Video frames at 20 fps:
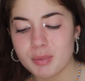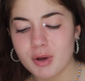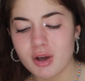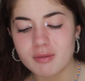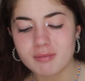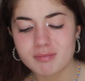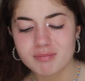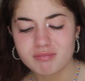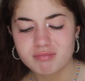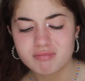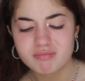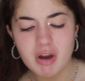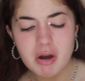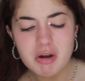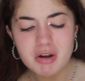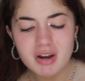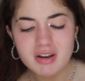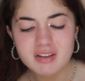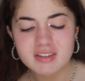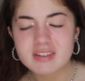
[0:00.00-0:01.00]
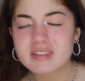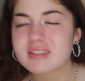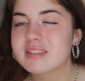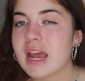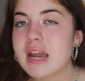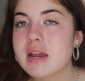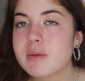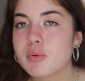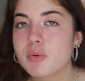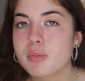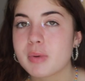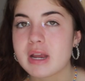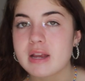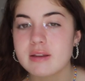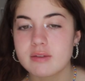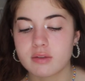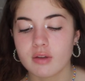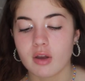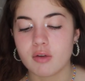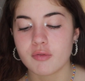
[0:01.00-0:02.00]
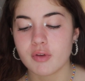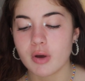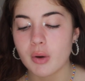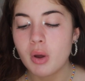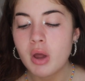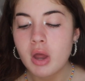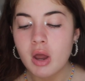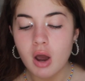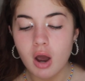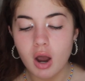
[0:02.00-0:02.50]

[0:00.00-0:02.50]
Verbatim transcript: but very like staple pieces I feel.